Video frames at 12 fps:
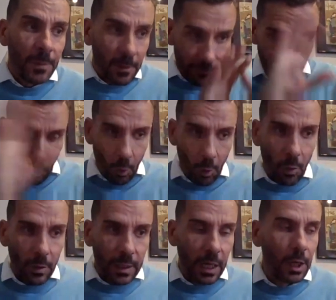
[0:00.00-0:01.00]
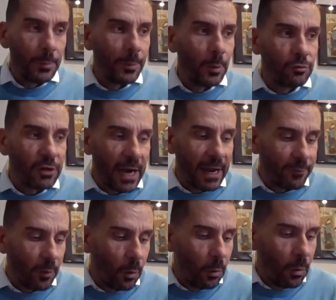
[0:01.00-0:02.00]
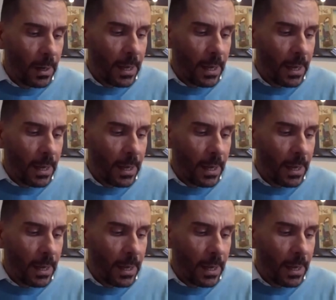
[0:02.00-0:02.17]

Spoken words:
for global travel.